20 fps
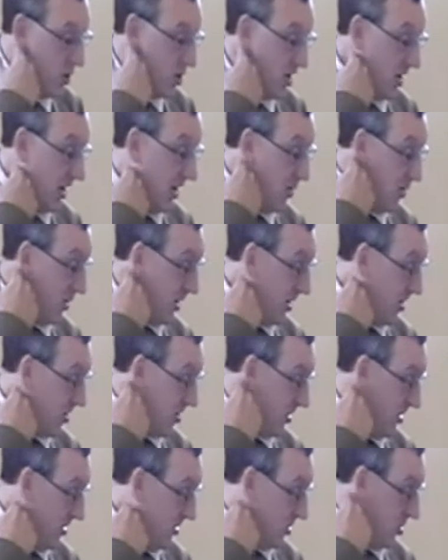you say, well, that
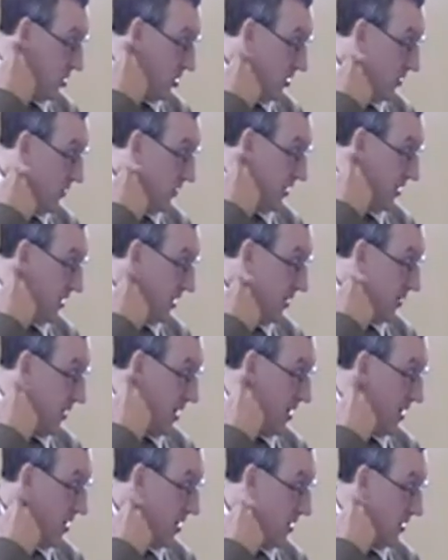sounds all very
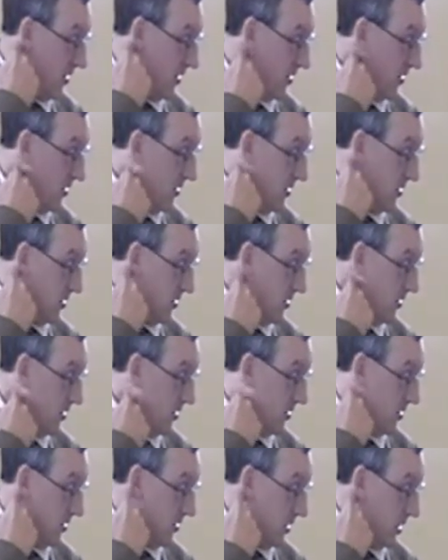well,
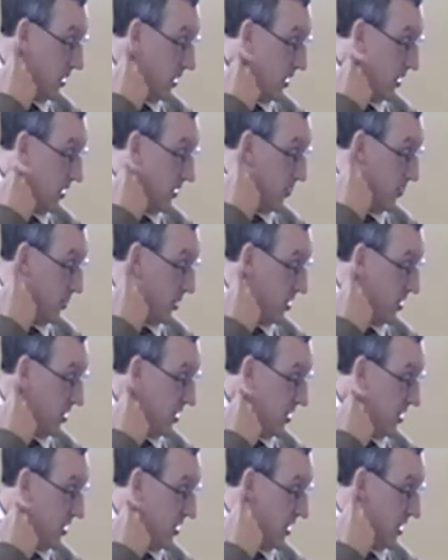but
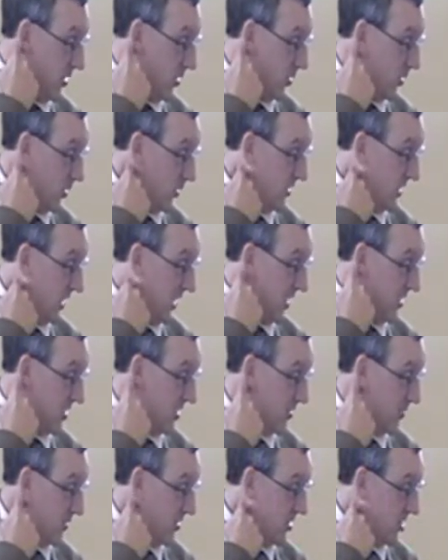did the Old
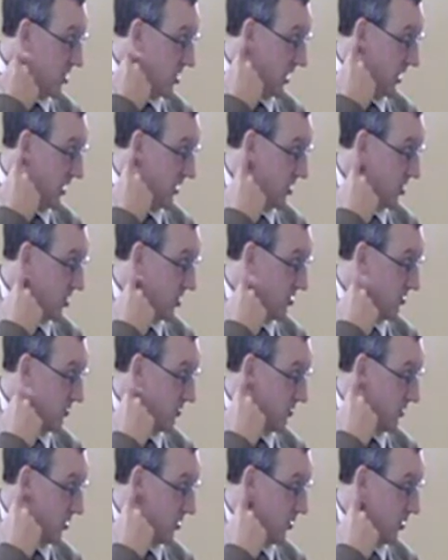Testament
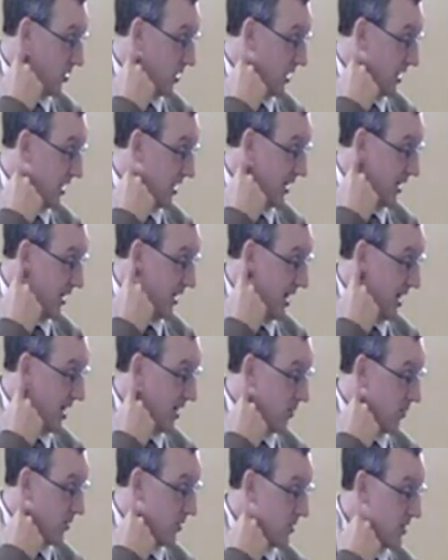saints who were killing
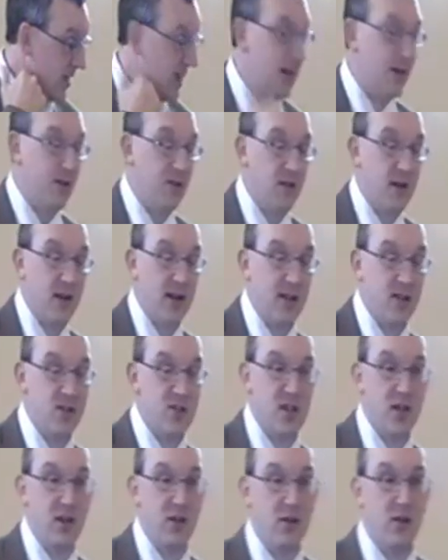animals left, right, and
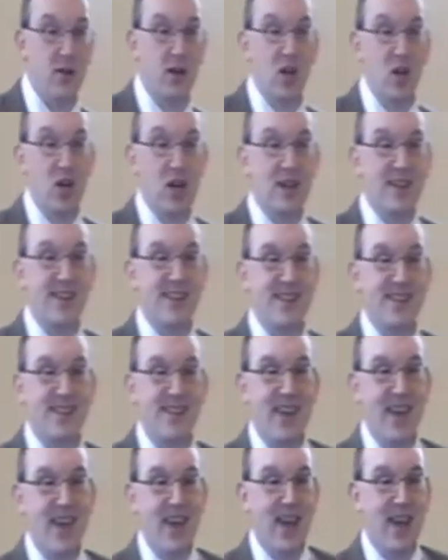centre,
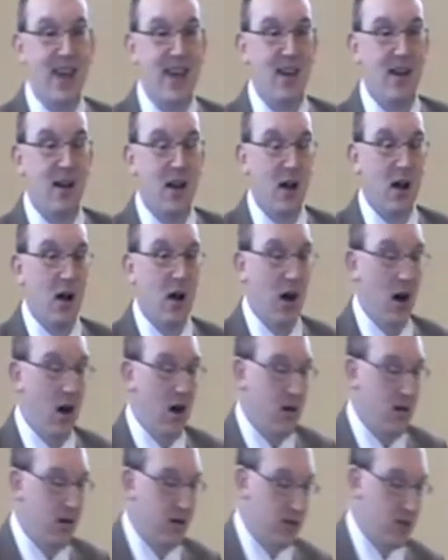did they
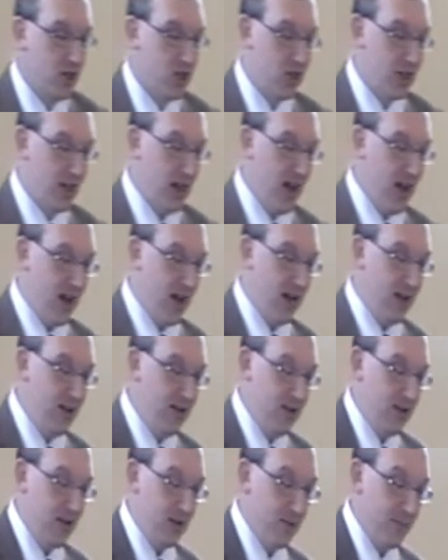
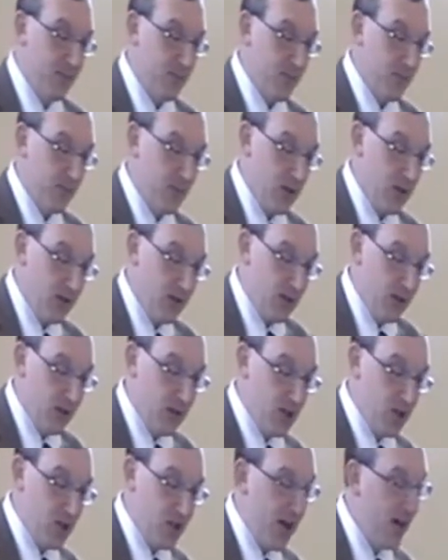understand
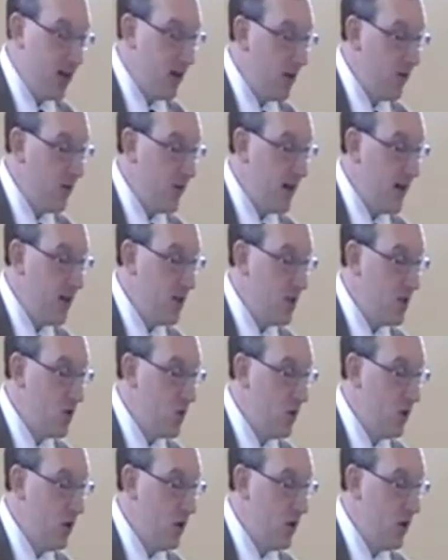that the
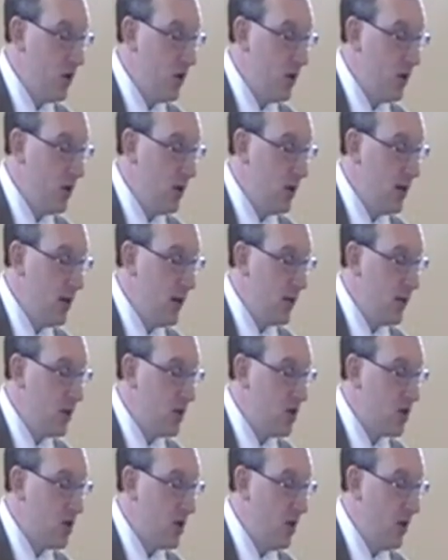sacrifices wouldn't do it and that
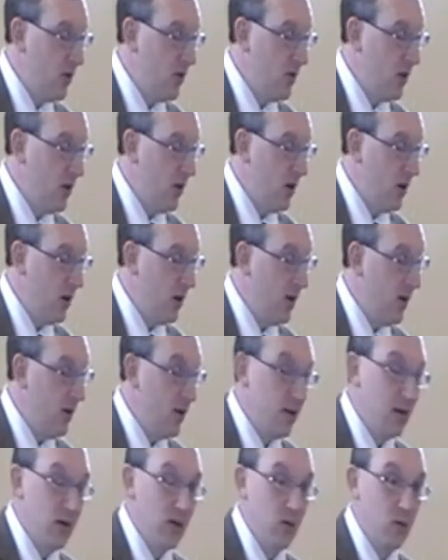the Son of
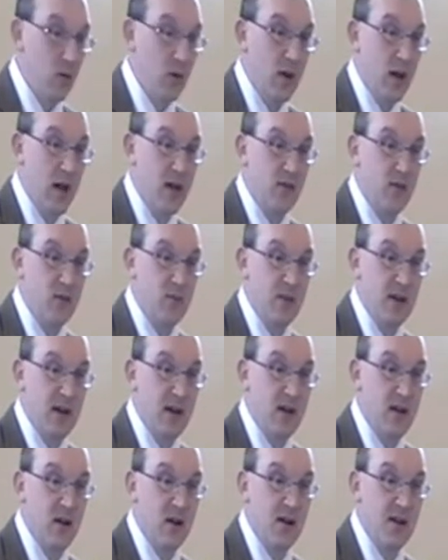God would have to
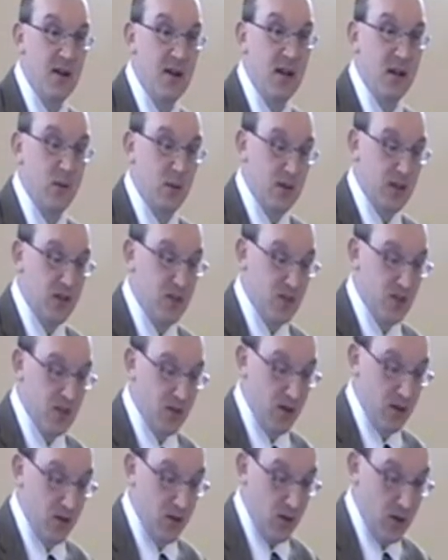bear our iniquities on
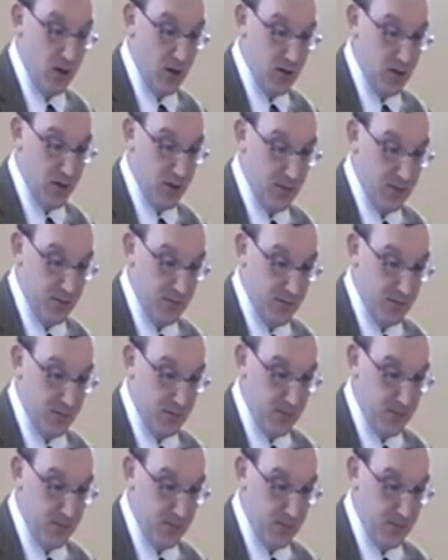the cross?